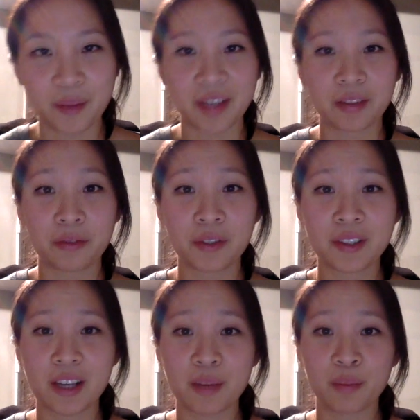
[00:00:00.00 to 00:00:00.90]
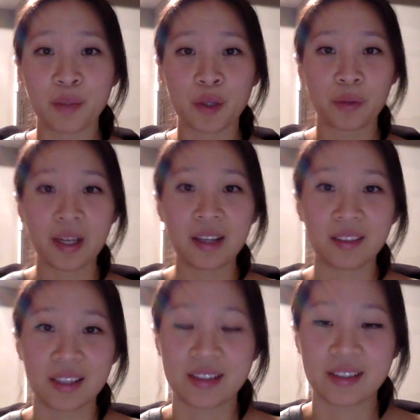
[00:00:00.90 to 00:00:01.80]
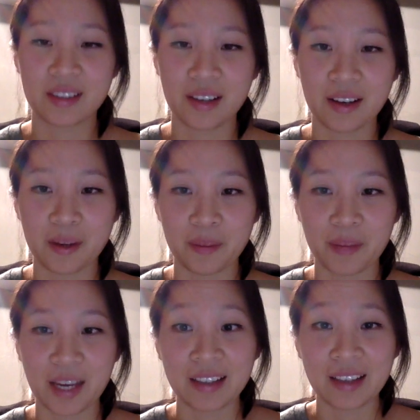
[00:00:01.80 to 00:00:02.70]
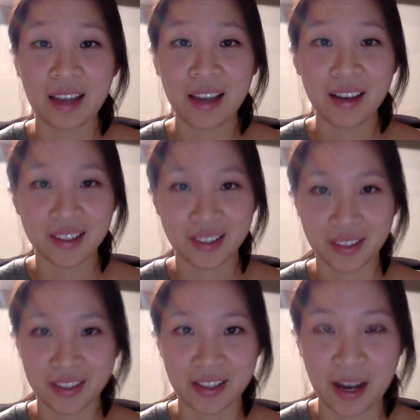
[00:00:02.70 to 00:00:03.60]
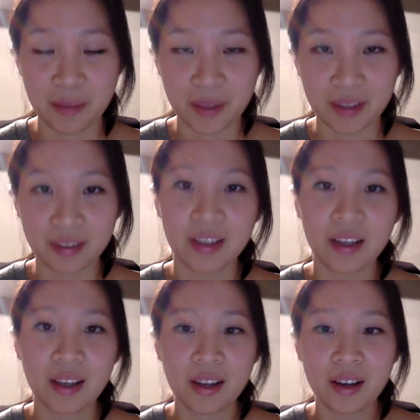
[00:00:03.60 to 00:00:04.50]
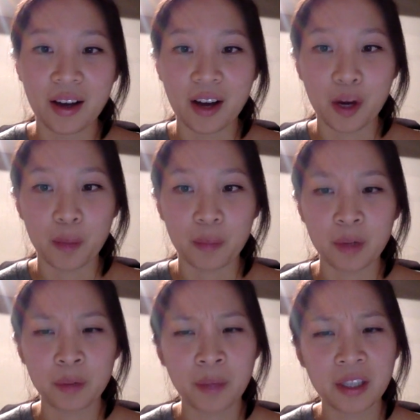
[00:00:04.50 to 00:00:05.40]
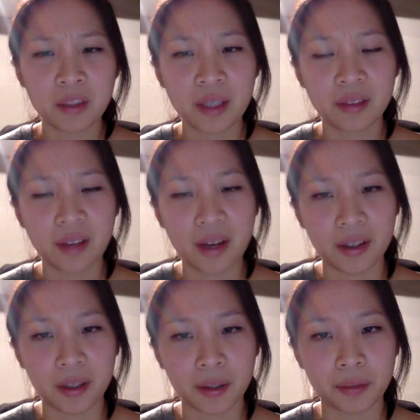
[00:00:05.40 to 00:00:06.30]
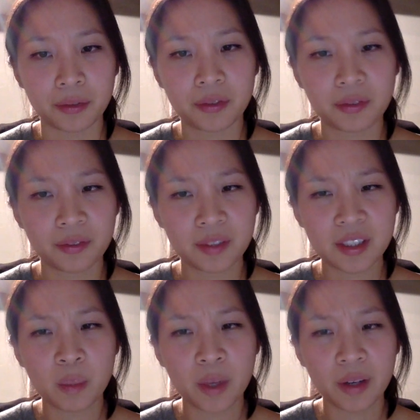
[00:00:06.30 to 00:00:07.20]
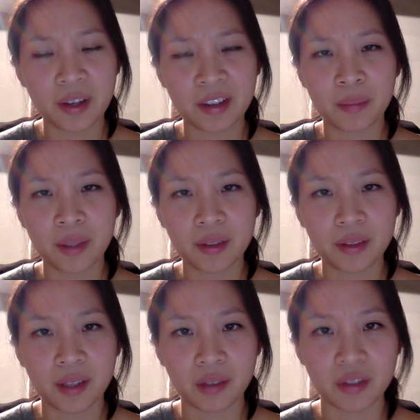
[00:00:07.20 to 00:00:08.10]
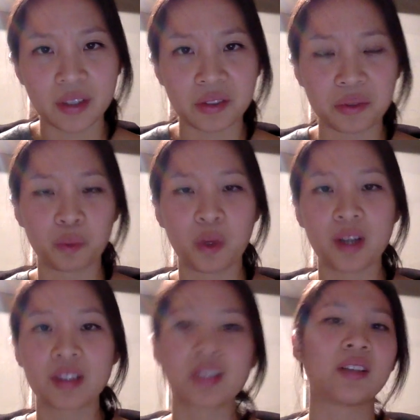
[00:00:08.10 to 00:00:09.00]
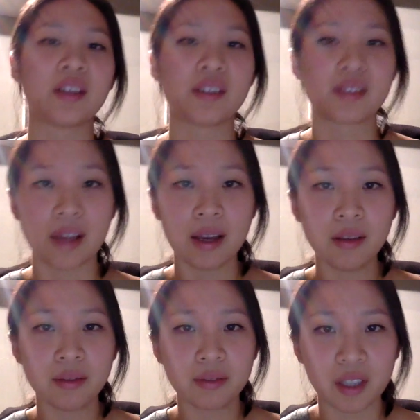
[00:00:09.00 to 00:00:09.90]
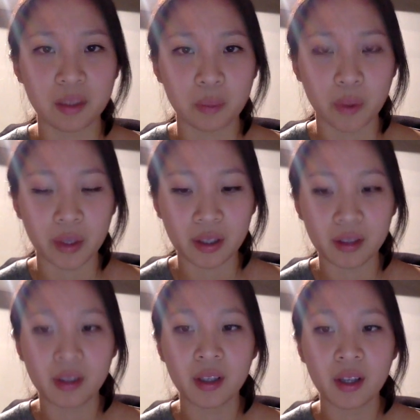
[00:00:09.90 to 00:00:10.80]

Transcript: And the first time you're reading this and chaos starts to happen, it reminded me a lot of somewhere in the middle of just watching his life in Boyhood.